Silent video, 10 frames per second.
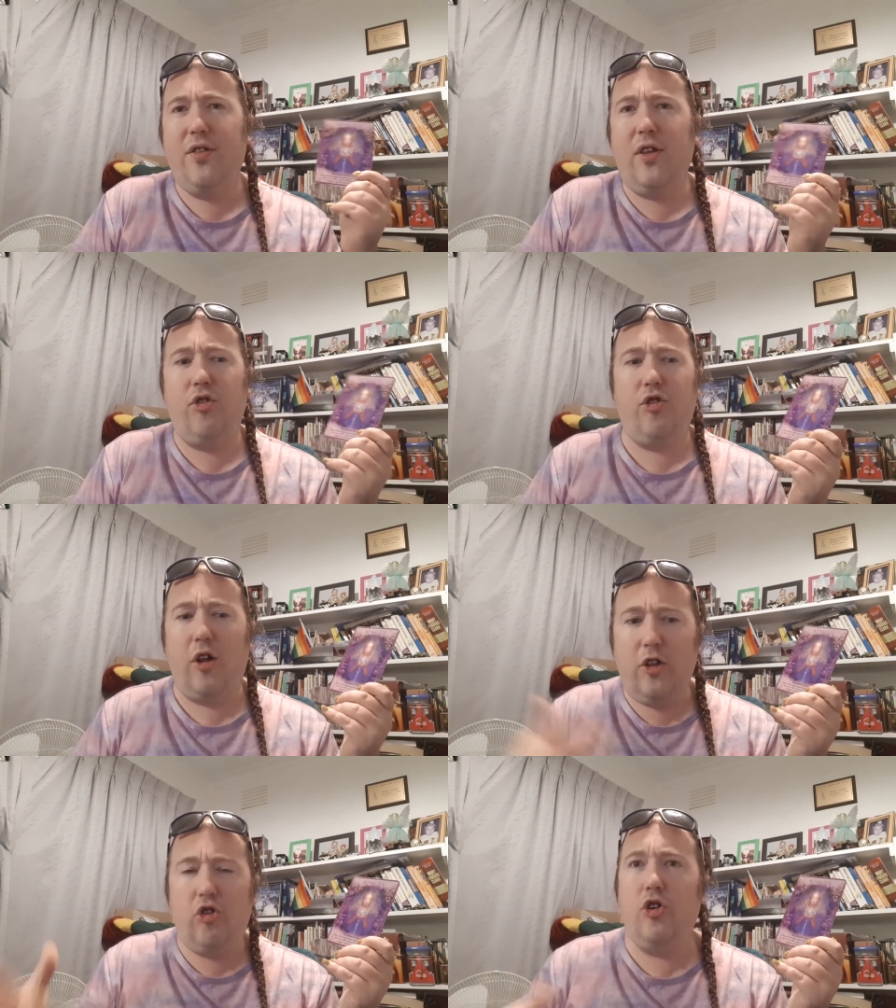
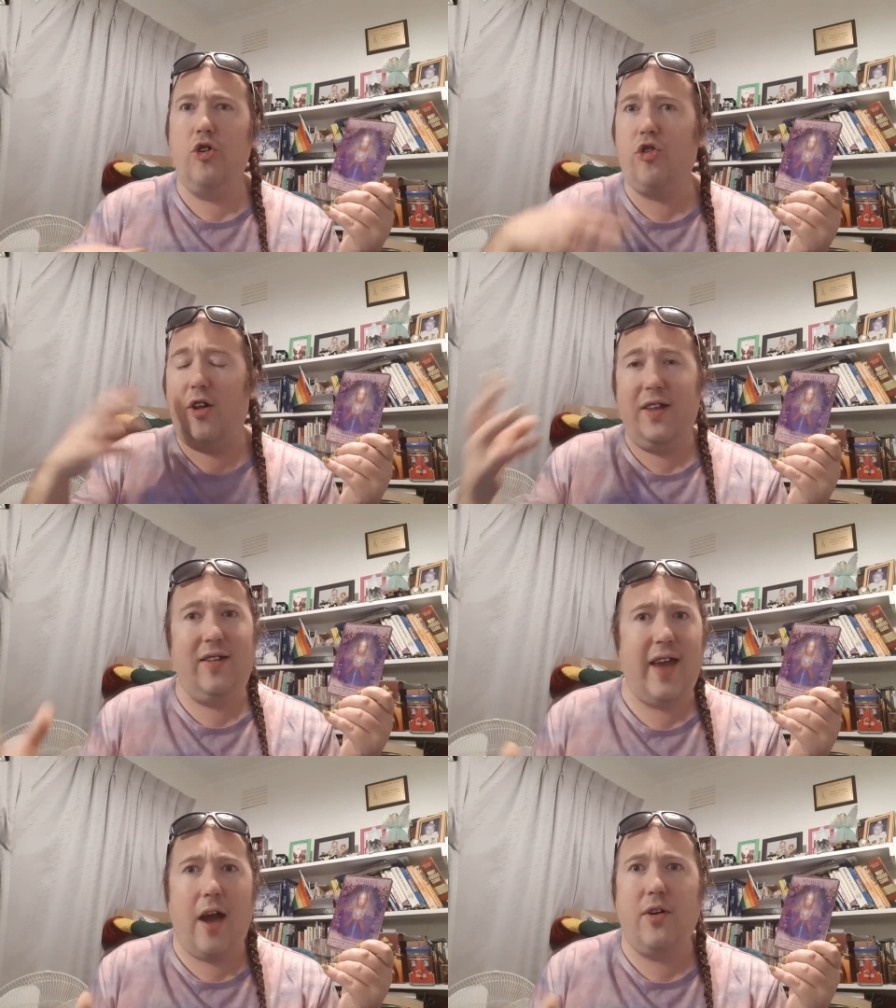Solitude,
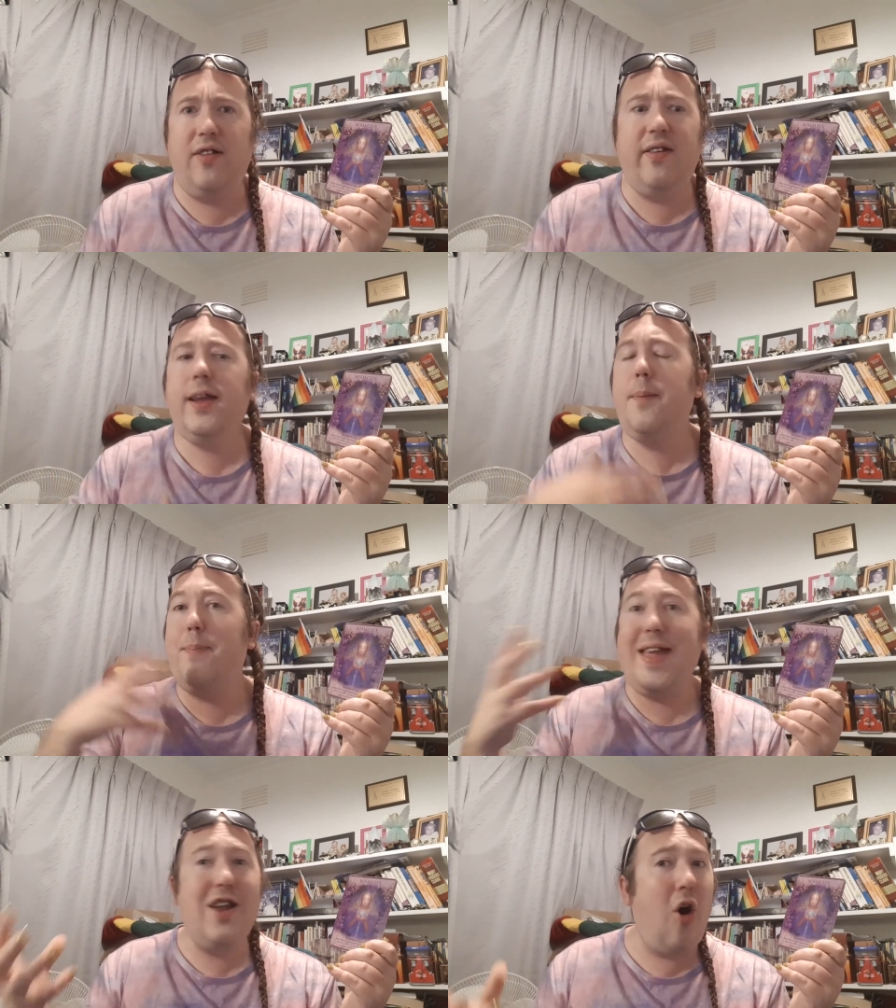solidarity,
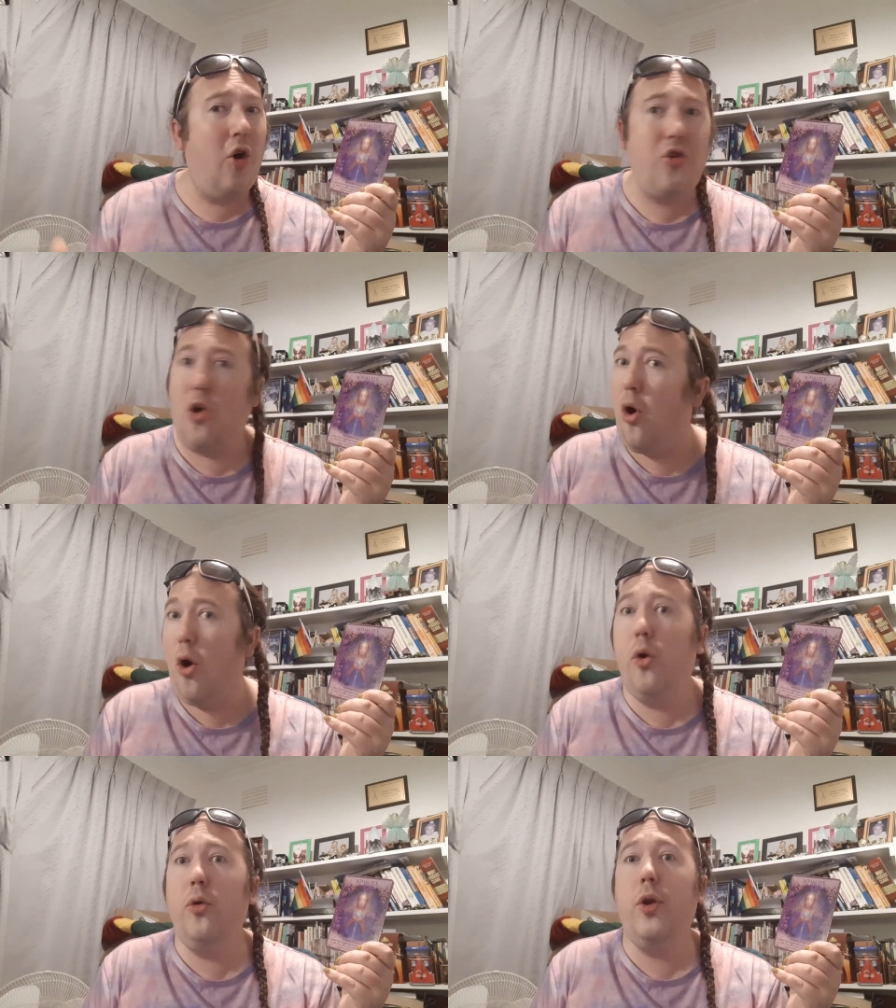being on your
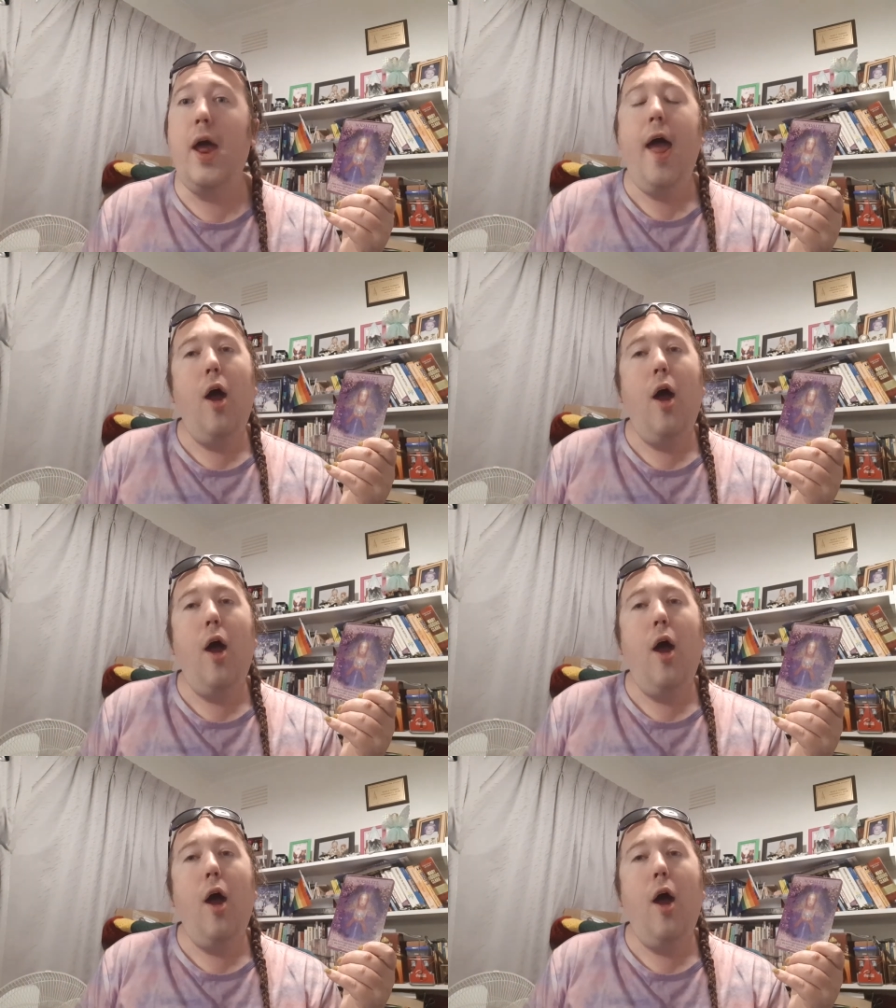own,